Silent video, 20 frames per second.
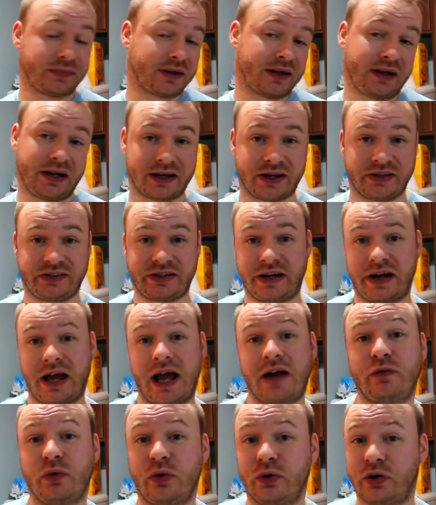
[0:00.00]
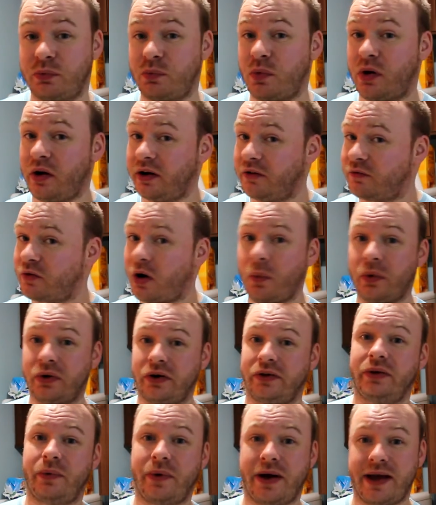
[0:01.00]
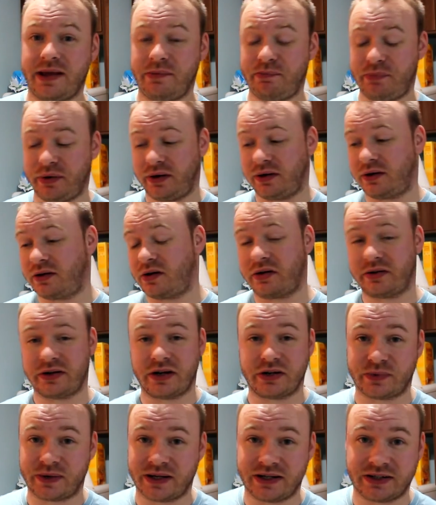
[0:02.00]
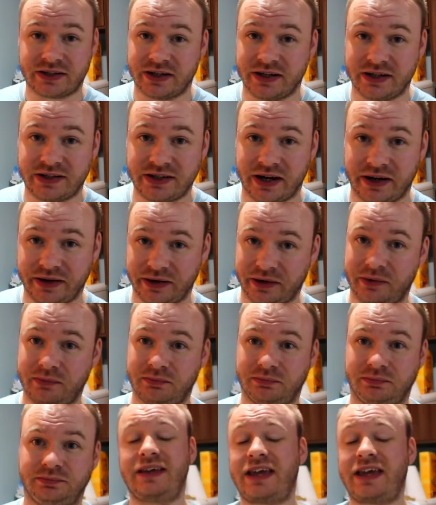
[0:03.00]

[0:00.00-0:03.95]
Like I said, I have ordered one, I've got one on the way, but God knows when it's going to turn up.